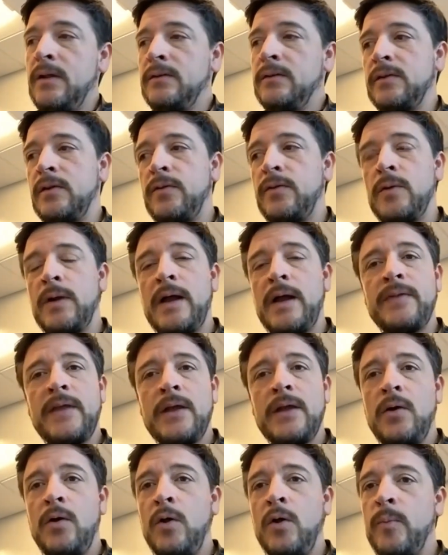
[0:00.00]
So throughout
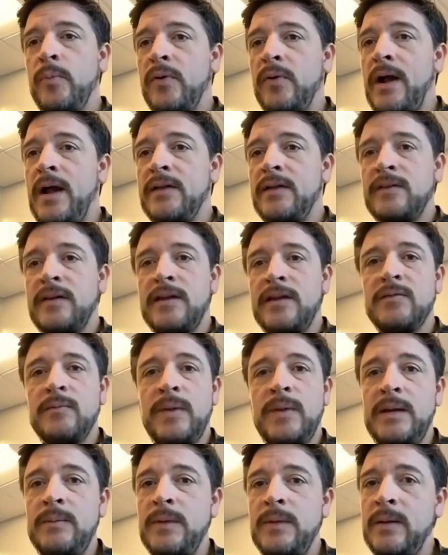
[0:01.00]
that whole process,
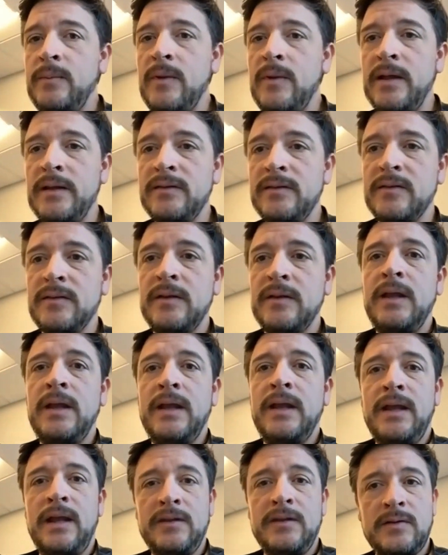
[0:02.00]
many months,
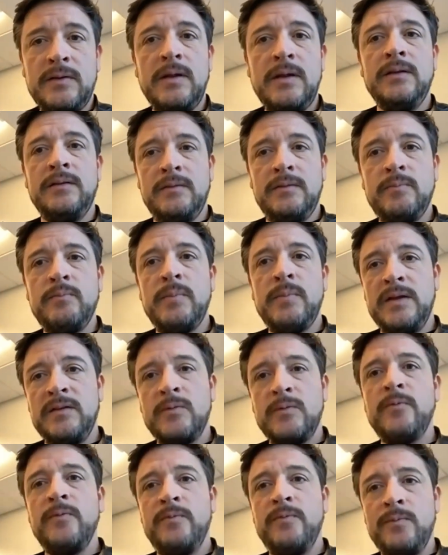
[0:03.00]
it's
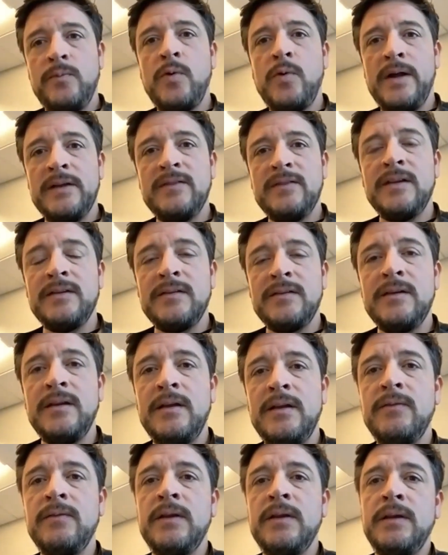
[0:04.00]
quite
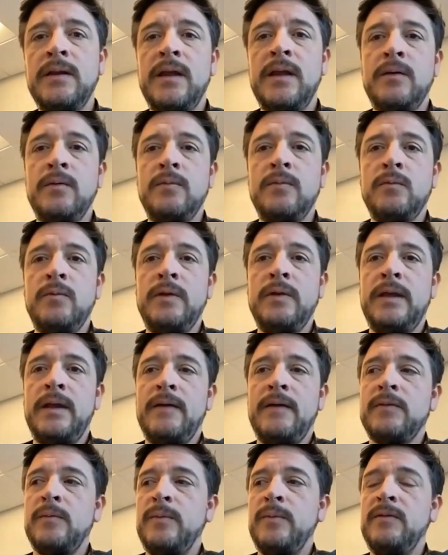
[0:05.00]
sensitive, and we
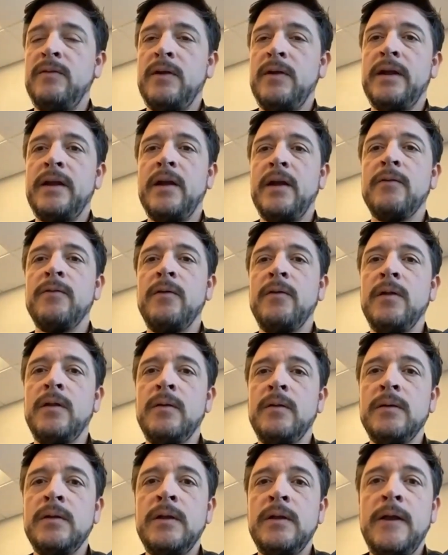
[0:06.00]
have to be very
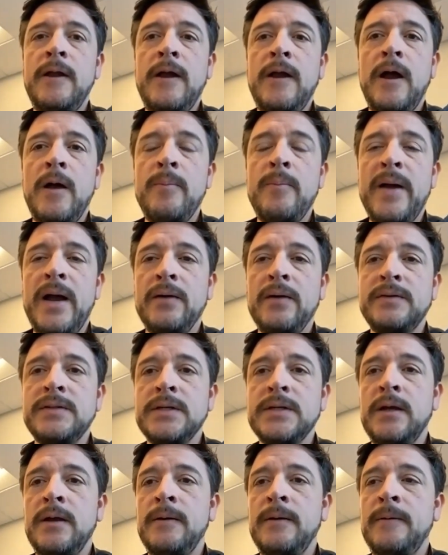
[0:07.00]
careful about